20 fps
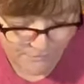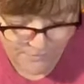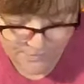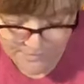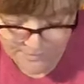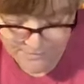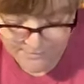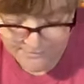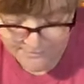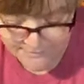do you want
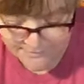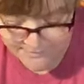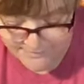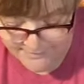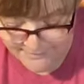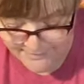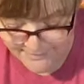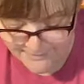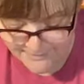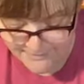to call it?
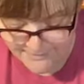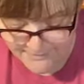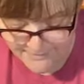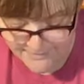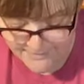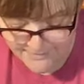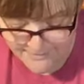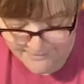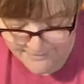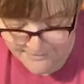Like
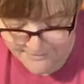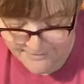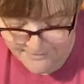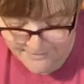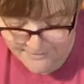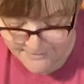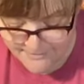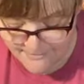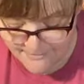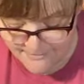
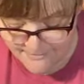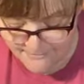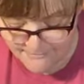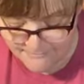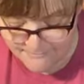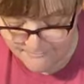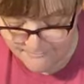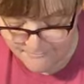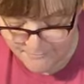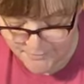
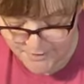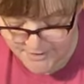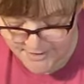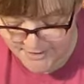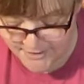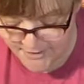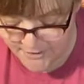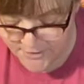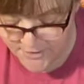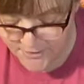just the